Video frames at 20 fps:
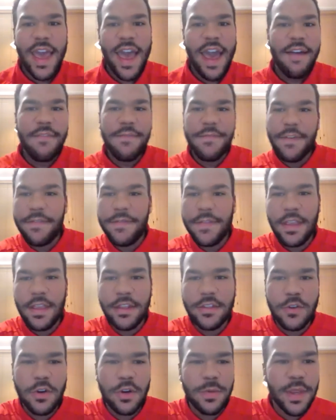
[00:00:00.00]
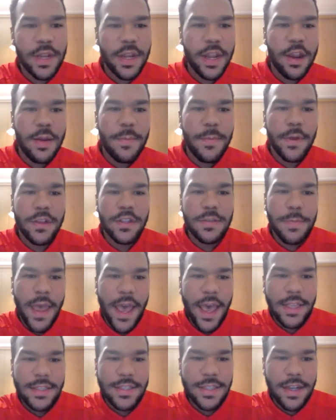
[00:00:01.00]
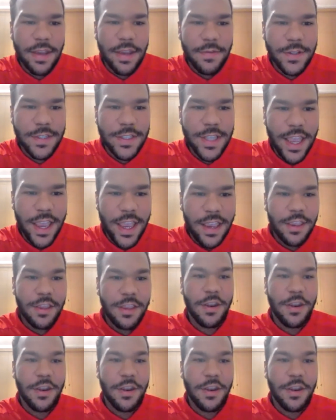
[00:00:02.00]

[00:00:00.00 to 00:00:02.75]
have 50 Jordan McNair bills passed in every state,